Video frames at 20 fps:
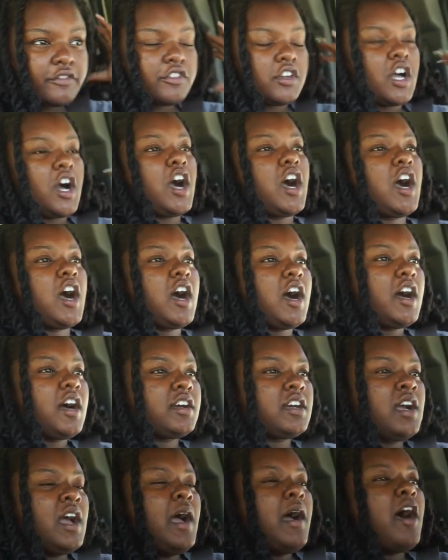vlog.
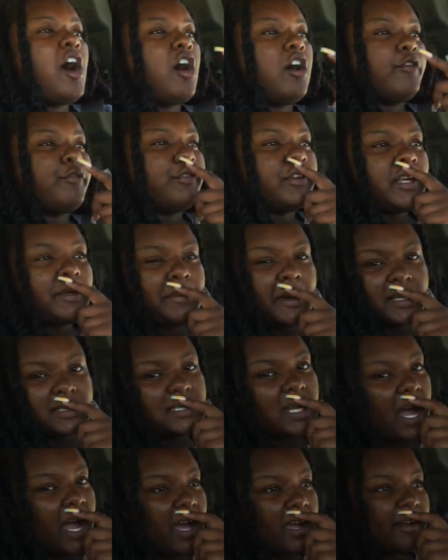Hopefully by the
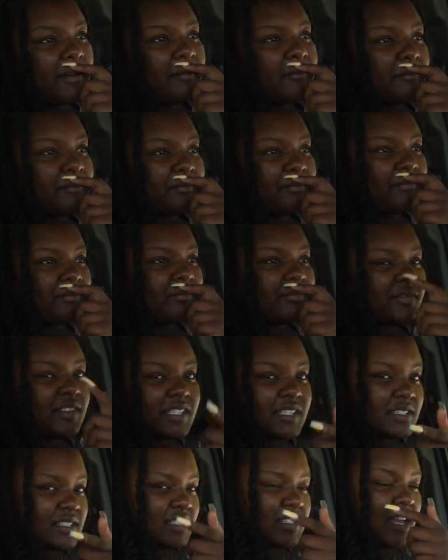time
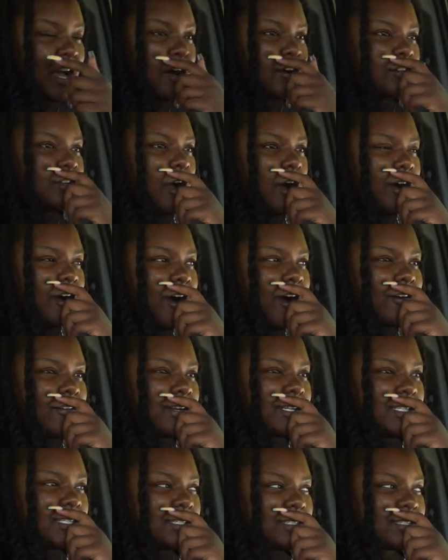this is out, y'all
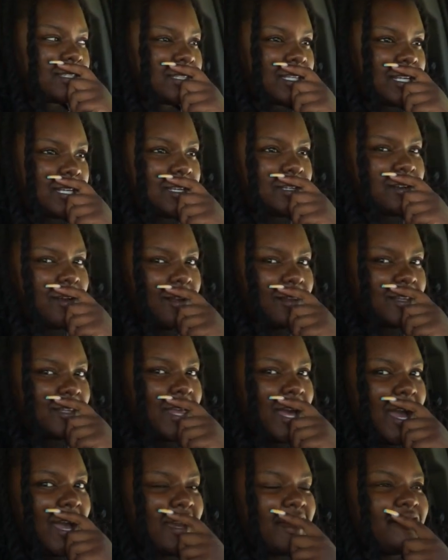already seen all of
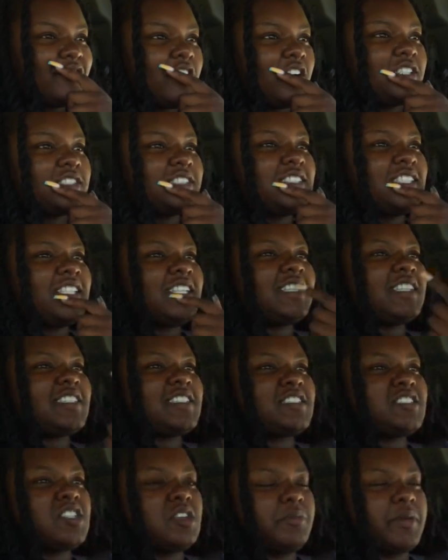that. If y'all didn't, this
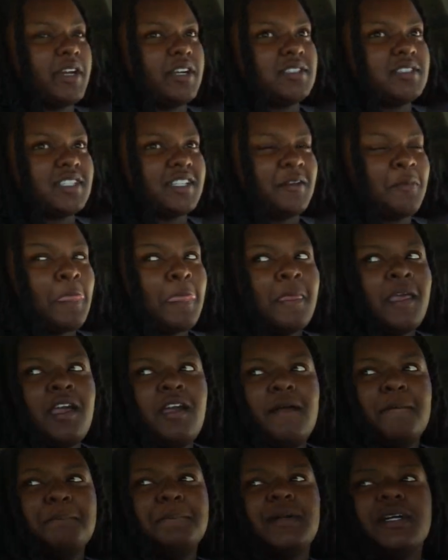is embarrassing.
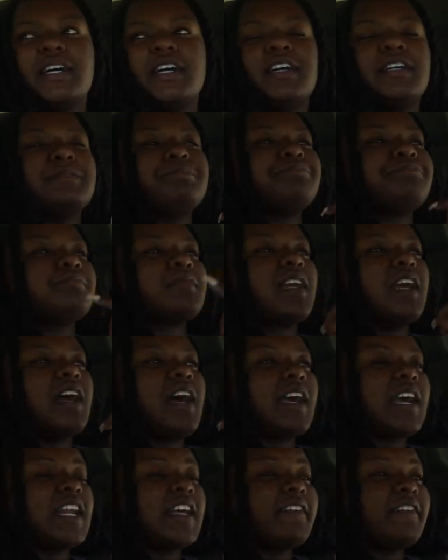But
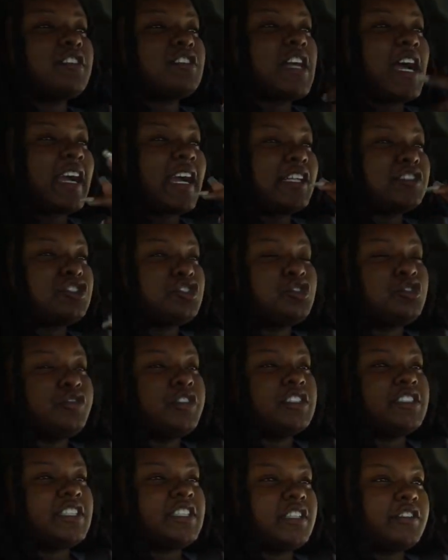I got 2
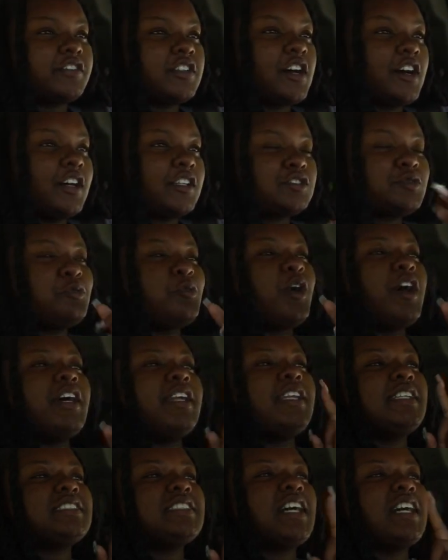Virginia vlogs.
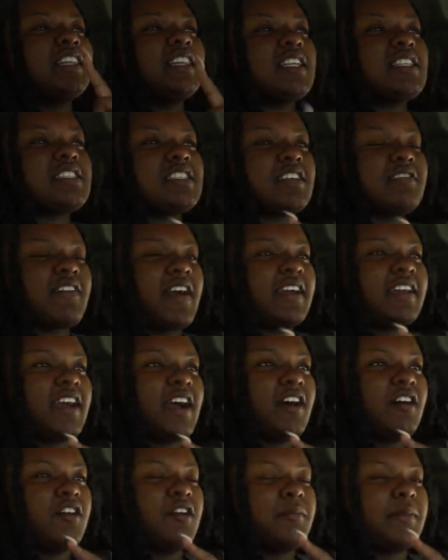One is unlisted right
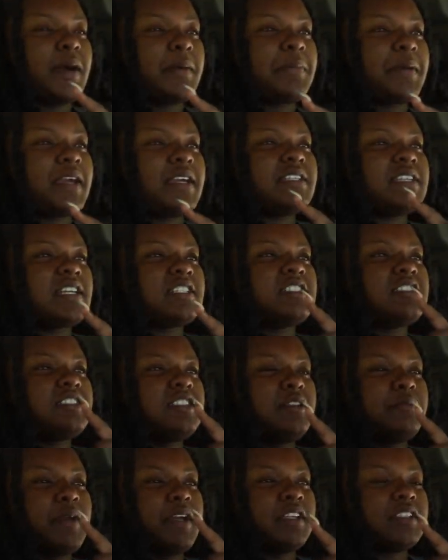now on my page. I just need
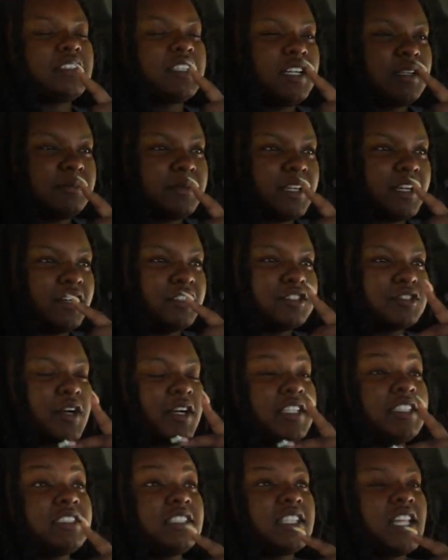to make a thumbnail. So I
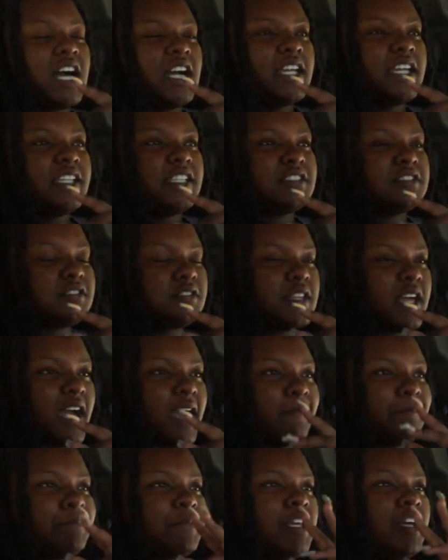need to lock in and do that.